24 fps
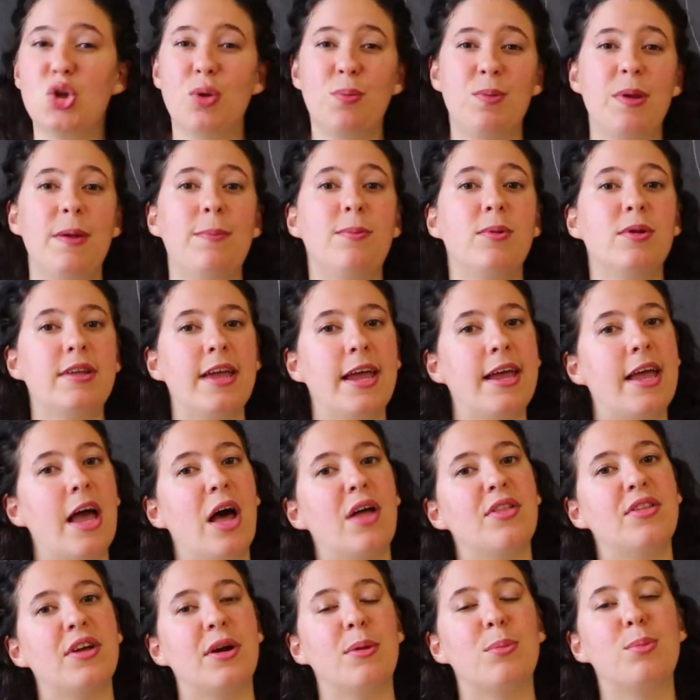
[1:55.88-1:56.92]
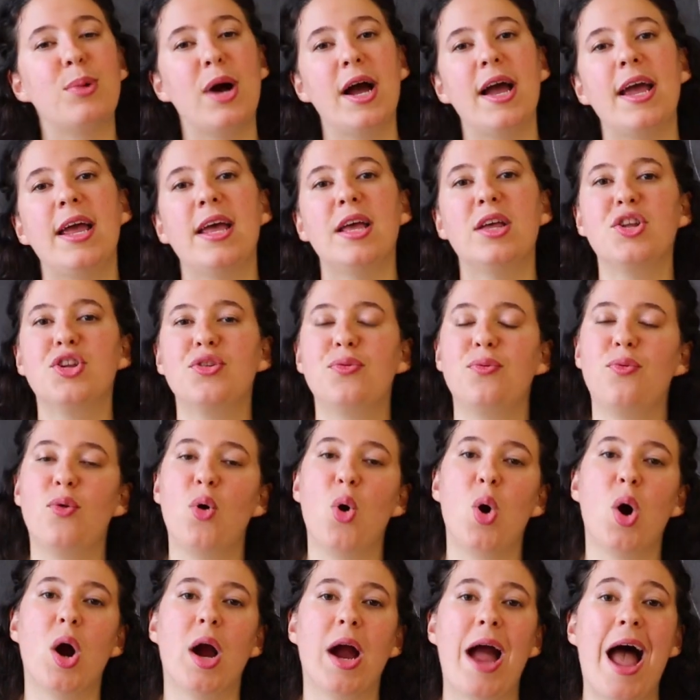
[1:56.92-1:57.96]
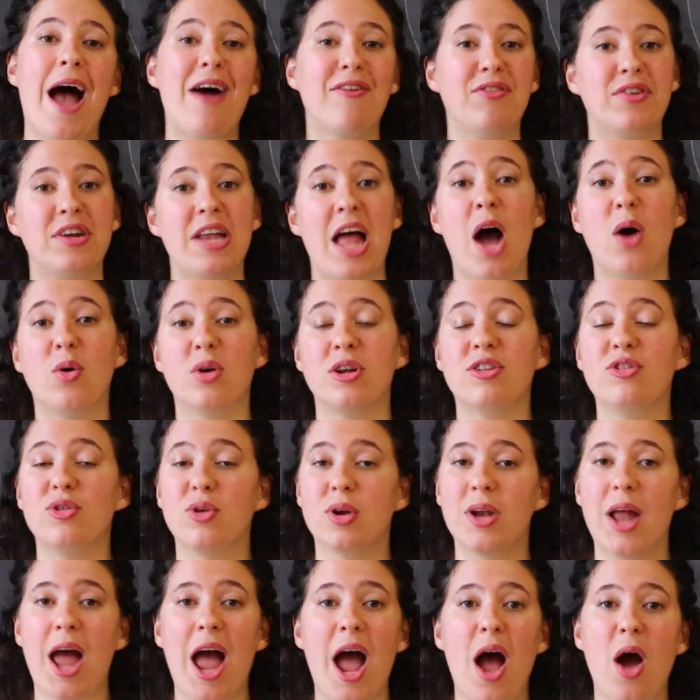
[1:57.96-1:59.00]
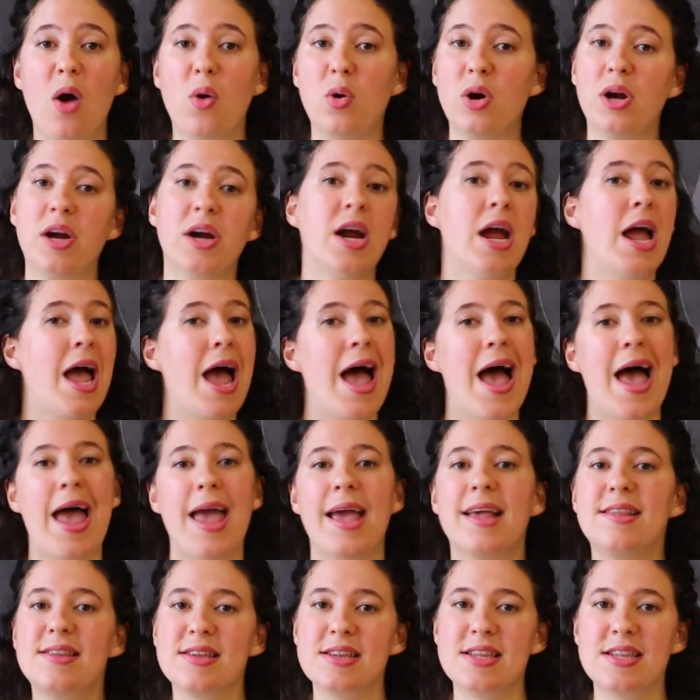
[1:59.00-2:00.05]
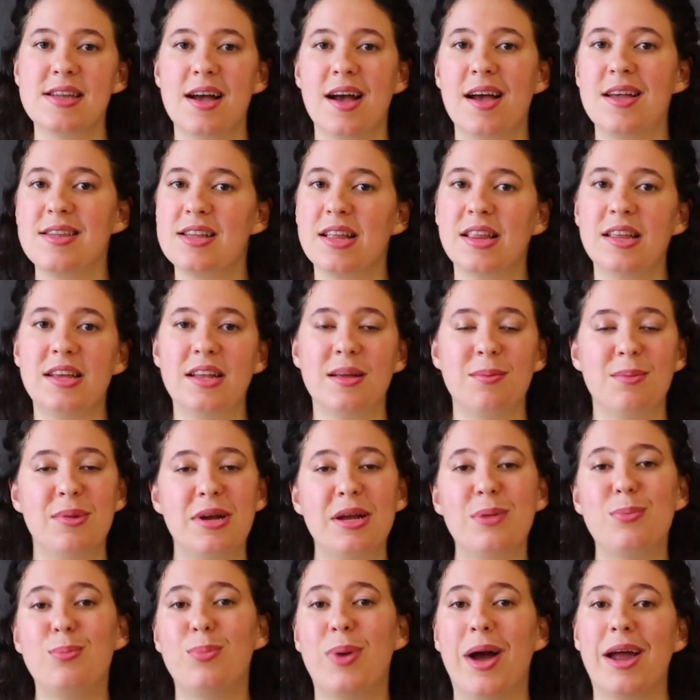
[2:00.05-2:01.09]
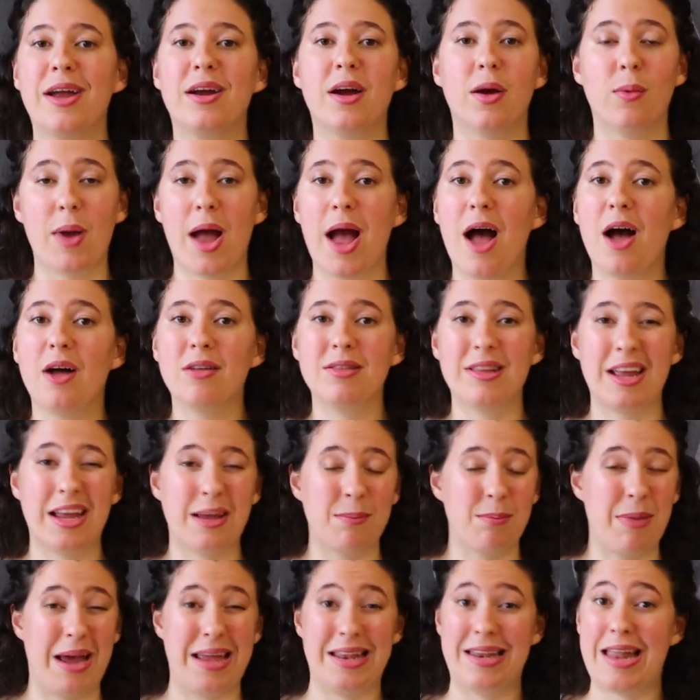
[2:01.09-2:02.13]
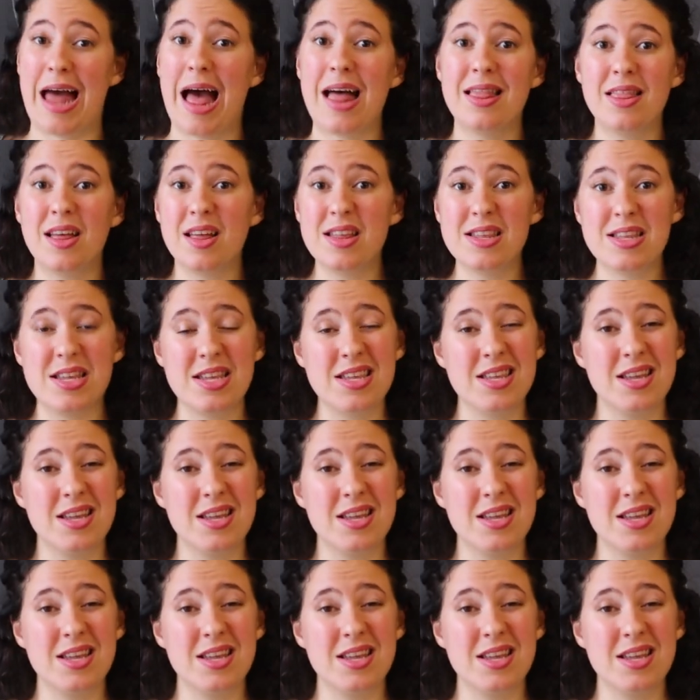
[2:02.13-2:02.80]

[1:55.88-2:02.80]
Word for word: So people take out their bikes for half an hour to an hour, exercise a little bit, bike around like my dad does